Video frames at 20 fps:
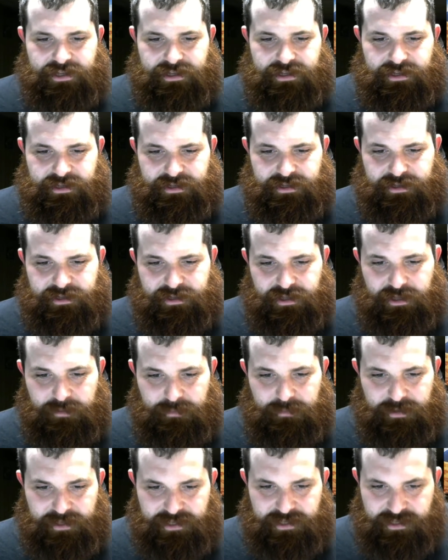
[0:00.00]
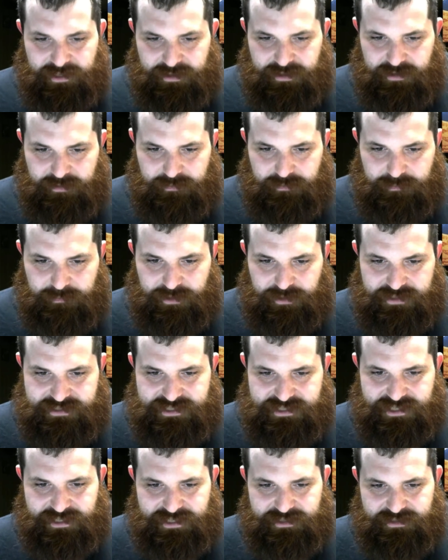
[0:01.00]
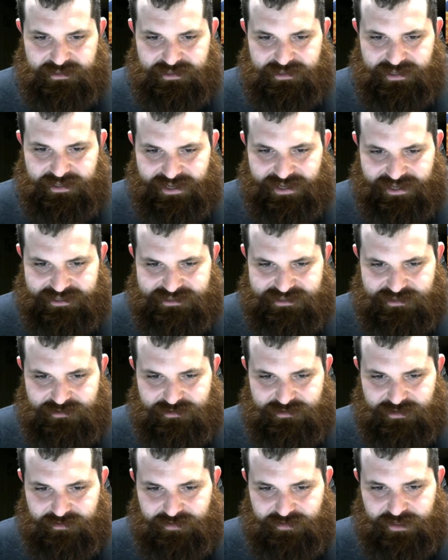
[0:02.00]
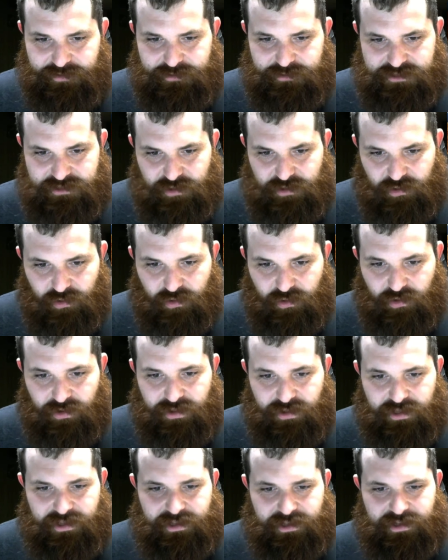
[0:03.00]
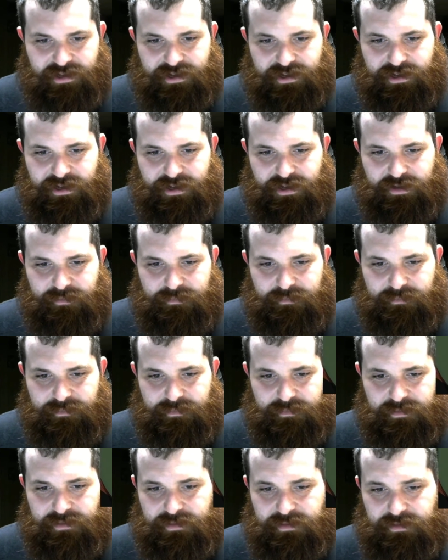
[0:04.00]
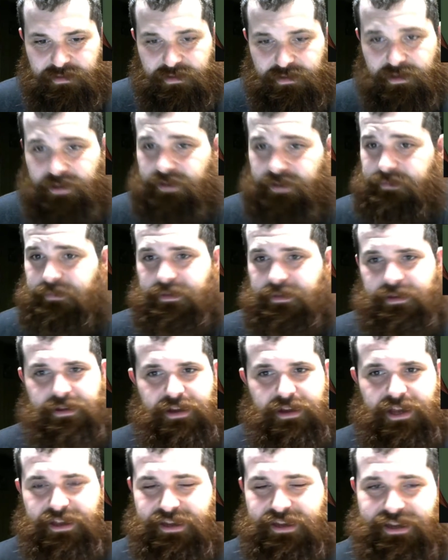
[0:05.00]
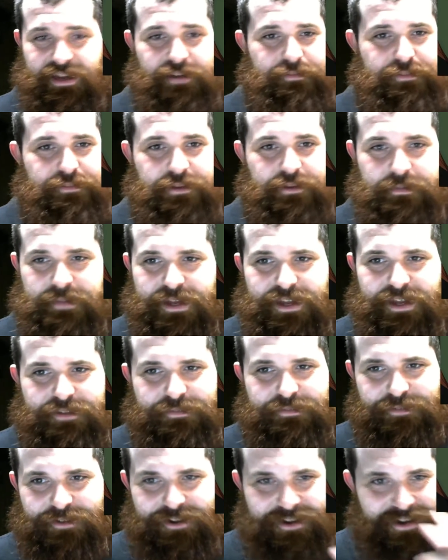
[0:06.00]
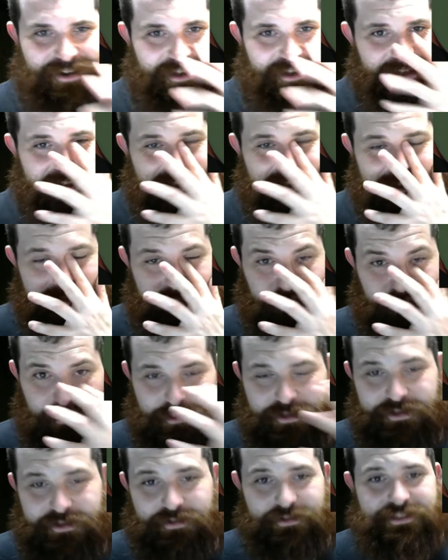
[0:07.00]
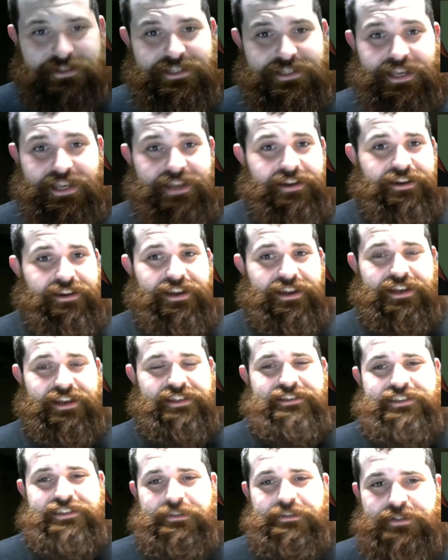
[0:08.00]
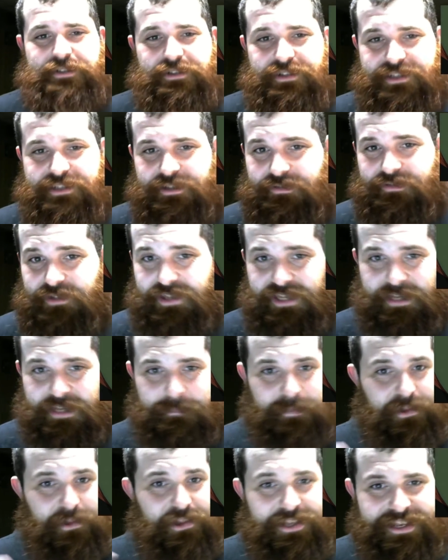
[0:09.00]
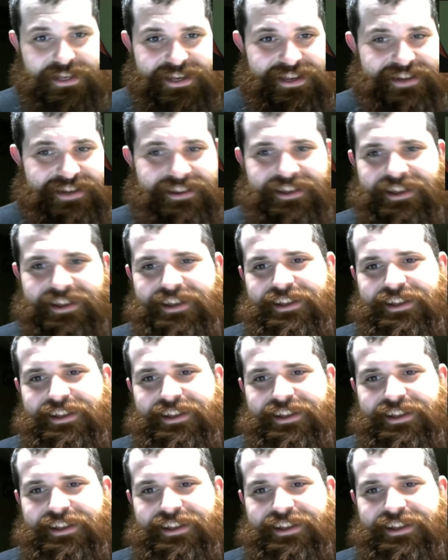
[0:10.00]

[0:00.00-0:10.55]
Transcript: But yeah, so Narae was cool. I kind of feel bad for both endorsee and Anak in this episode because they really get played.